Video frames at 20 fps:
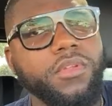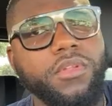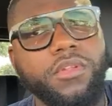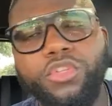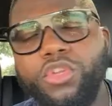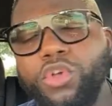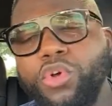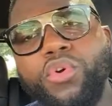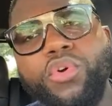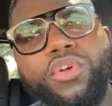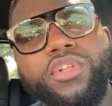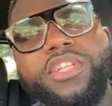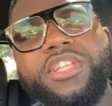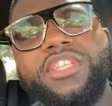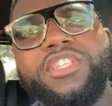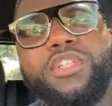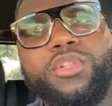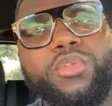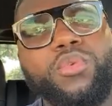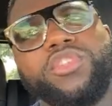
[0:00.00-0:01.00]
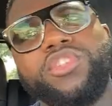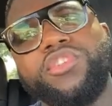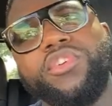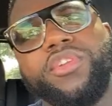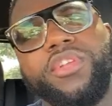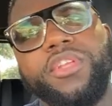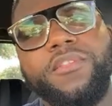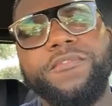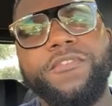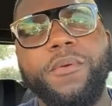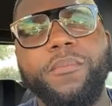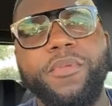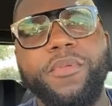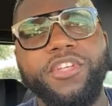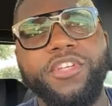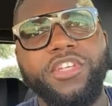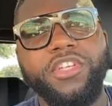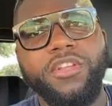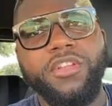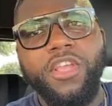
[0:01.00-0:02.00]
don't disclose certain
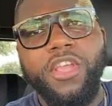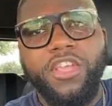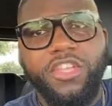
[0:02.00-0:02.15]
information.